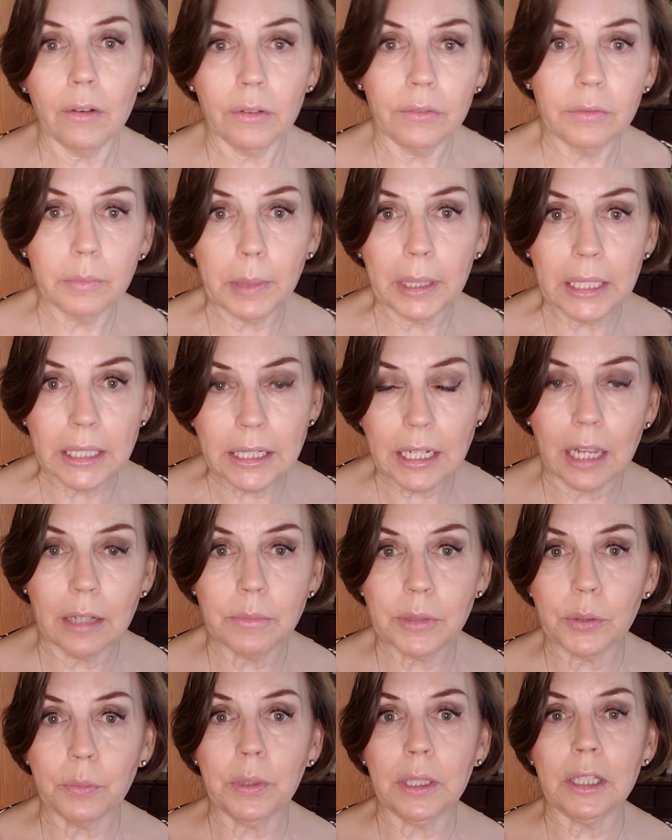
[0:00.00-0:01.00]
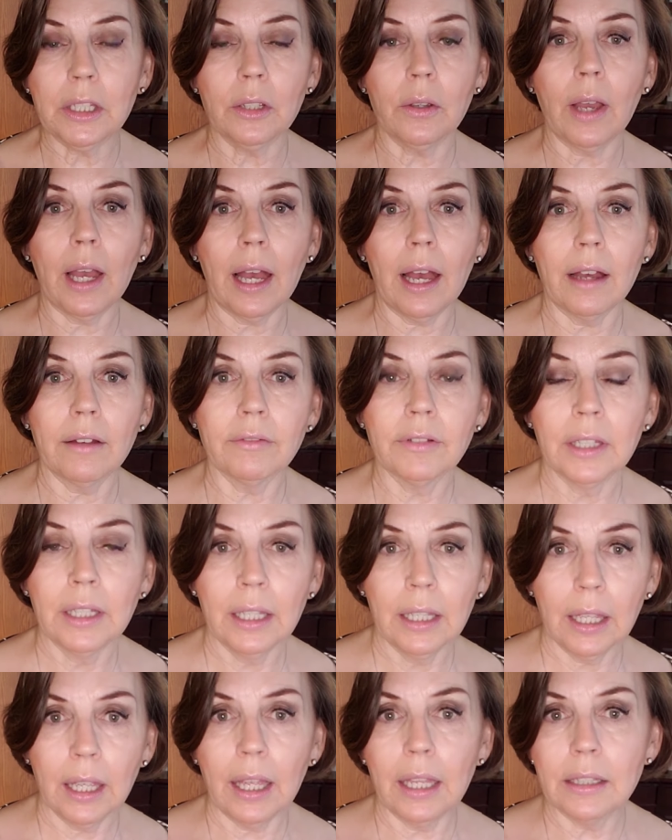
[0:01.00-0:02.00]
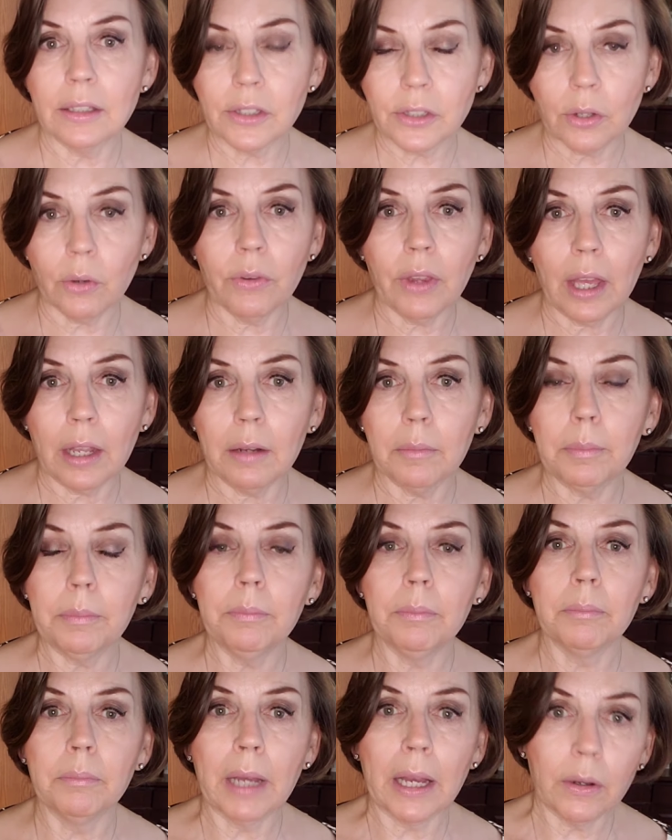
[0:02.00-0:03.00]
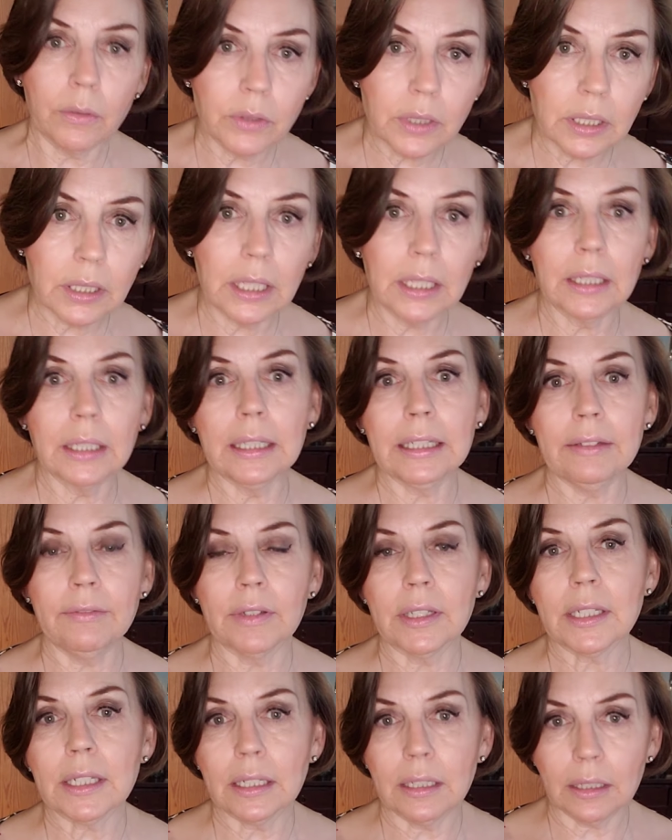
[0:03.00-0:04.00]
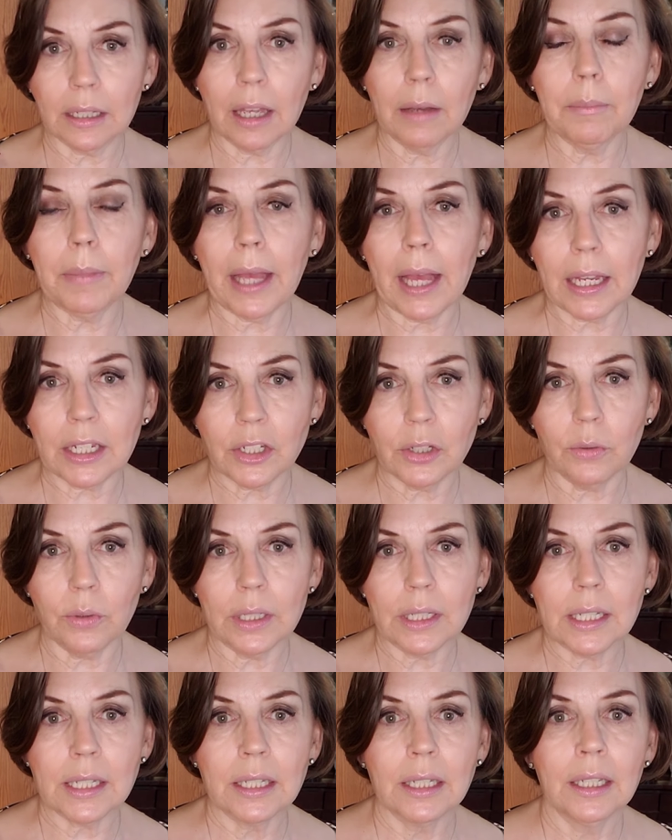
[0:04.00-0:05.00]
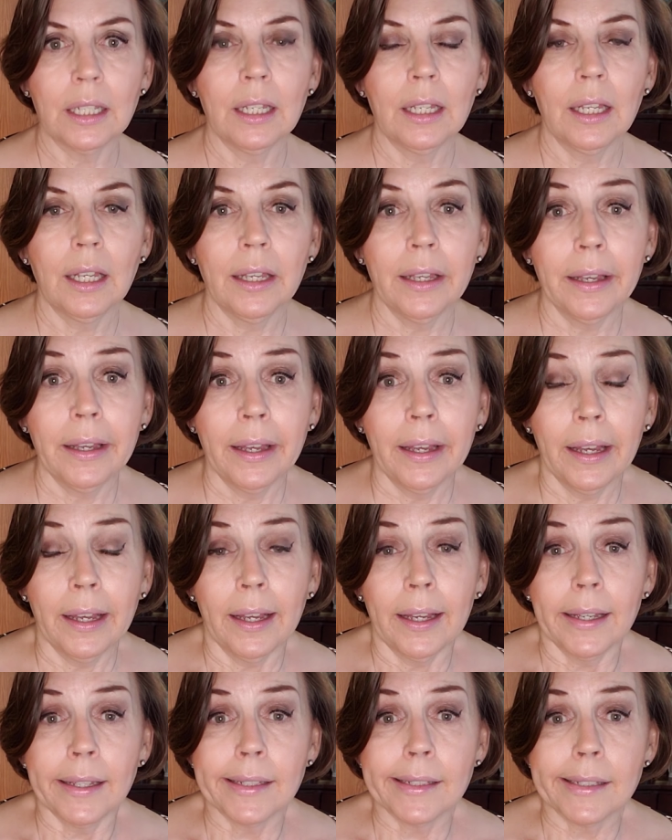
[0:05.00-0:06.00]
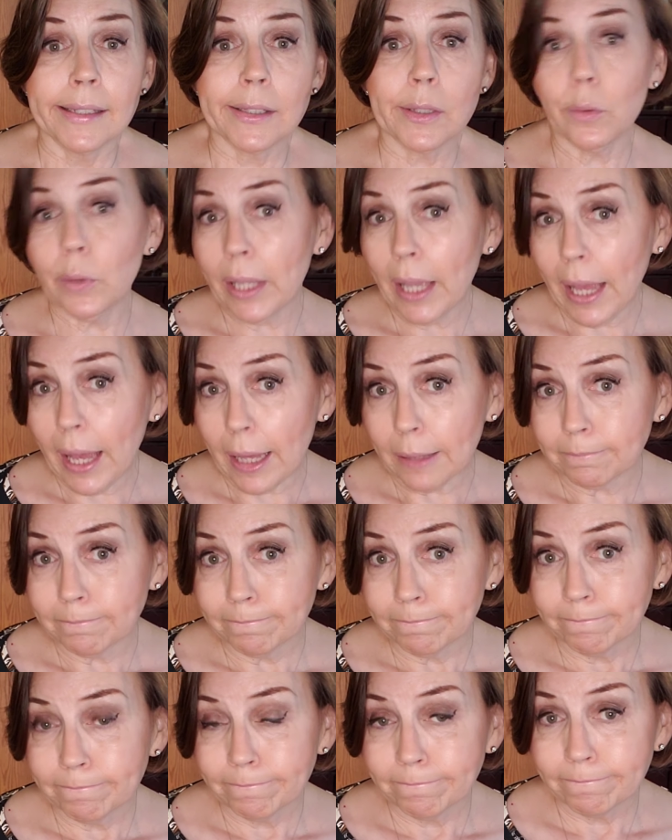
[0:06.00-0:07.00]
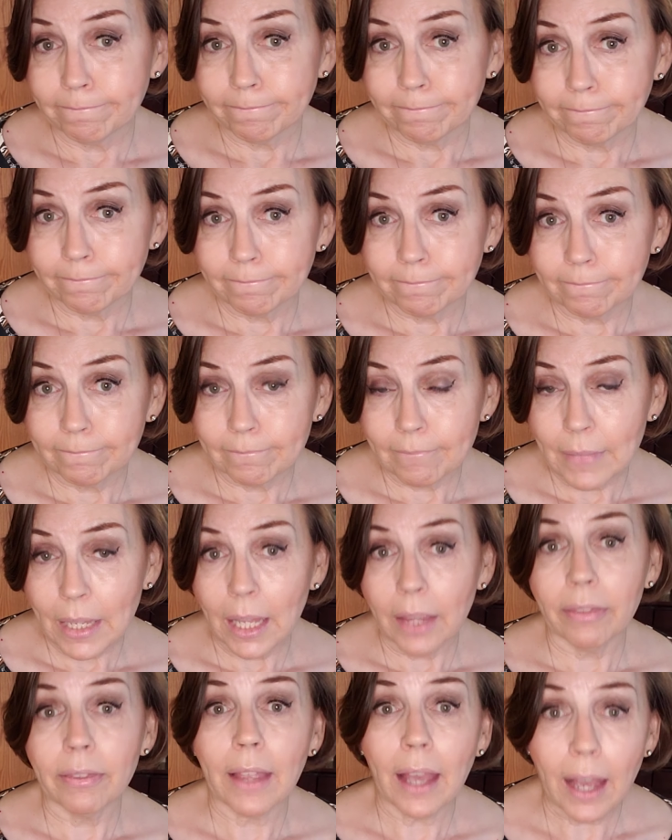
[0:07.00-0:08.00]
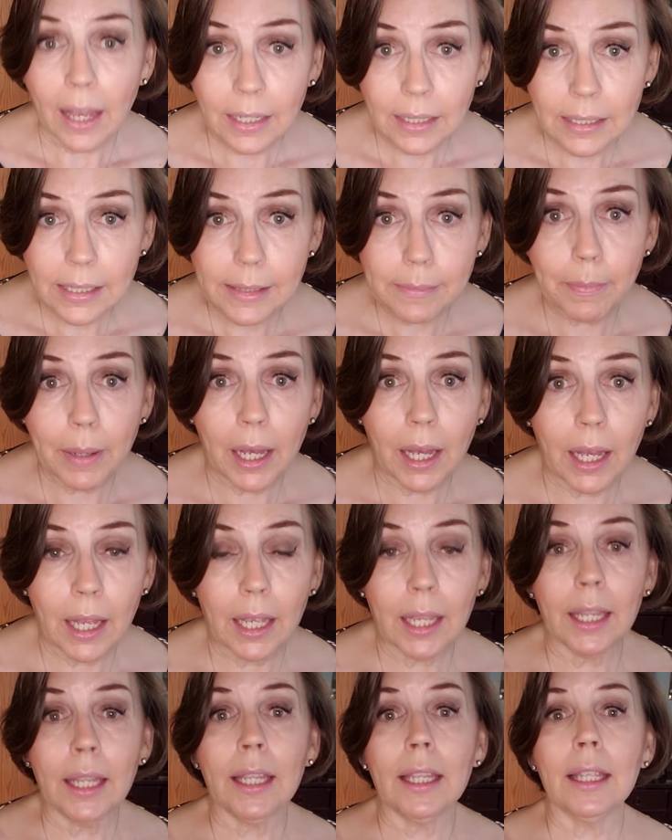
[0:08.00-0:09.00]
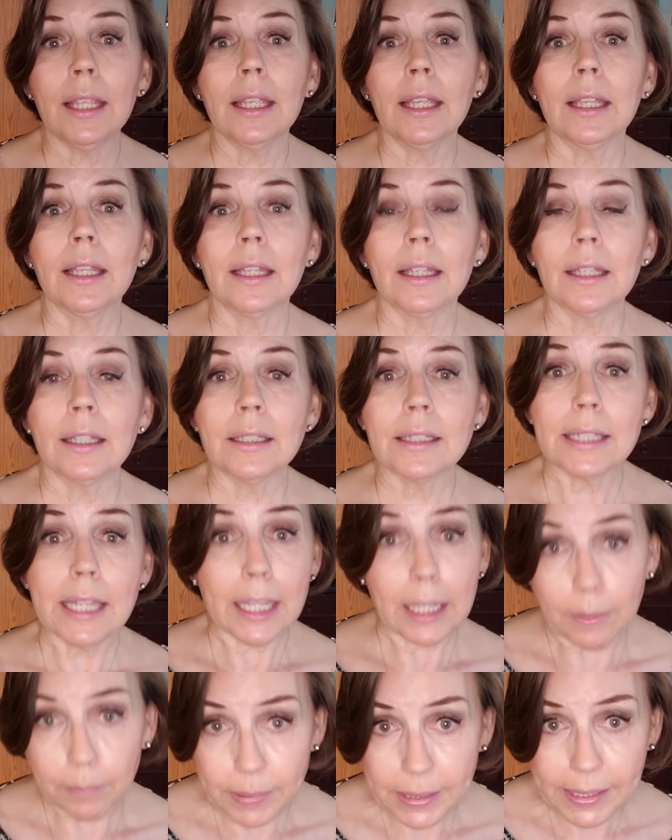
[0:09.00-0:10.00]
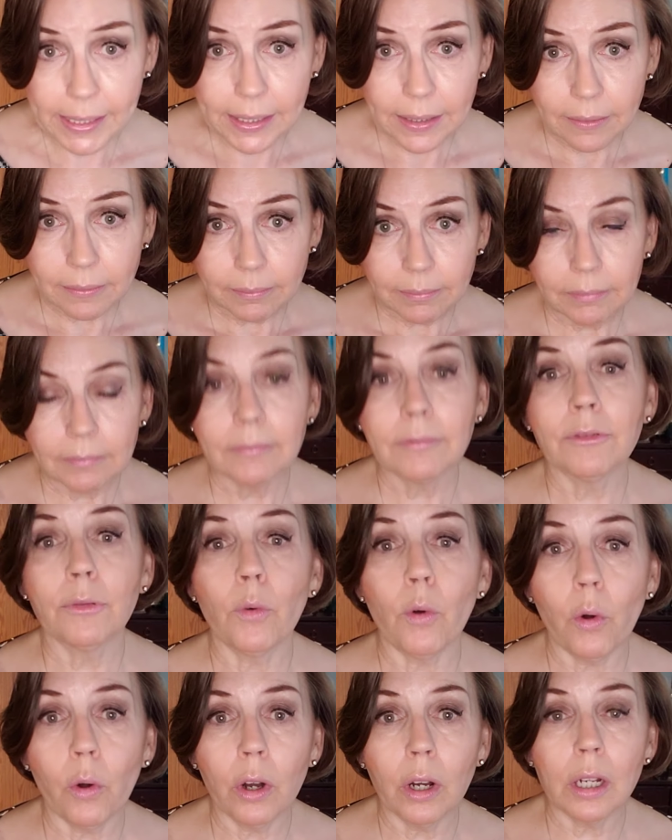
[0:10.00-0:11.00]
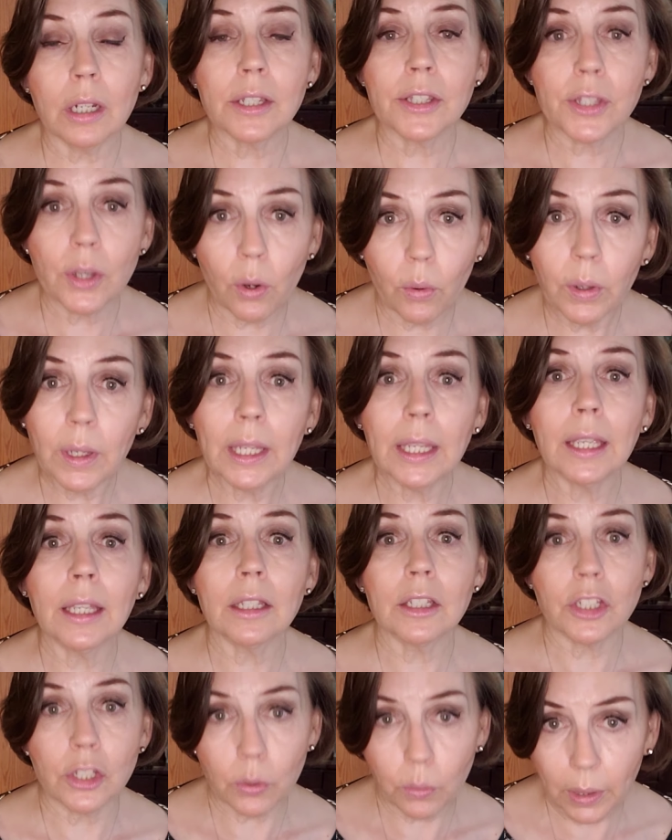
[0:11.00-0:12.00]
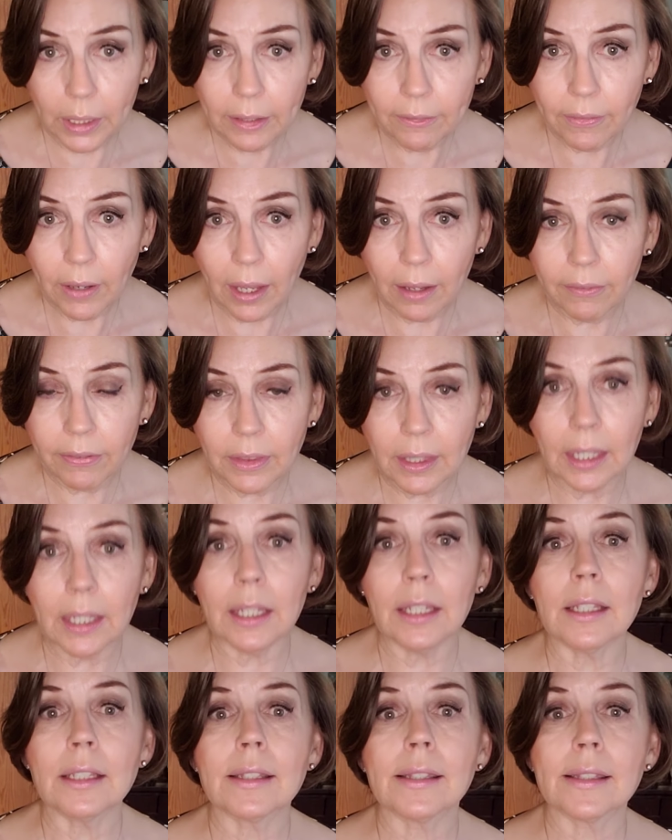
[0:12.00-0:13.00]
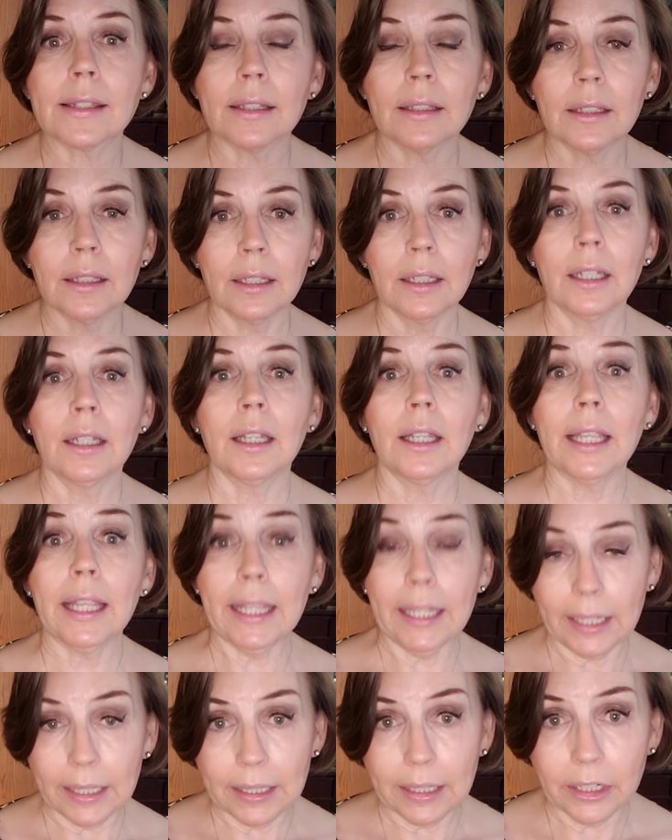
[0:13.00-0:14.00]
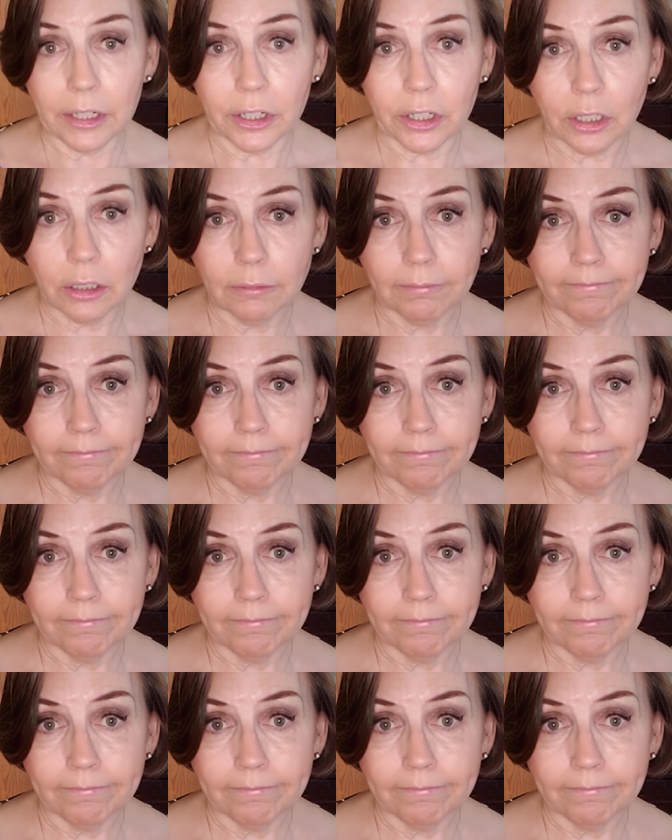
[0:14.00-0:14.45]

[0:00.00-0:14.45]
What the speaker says: many times a week you have, and sew that amount and then leave it and come back to it. So yeah, that is my tips for sewing 25 things in a year.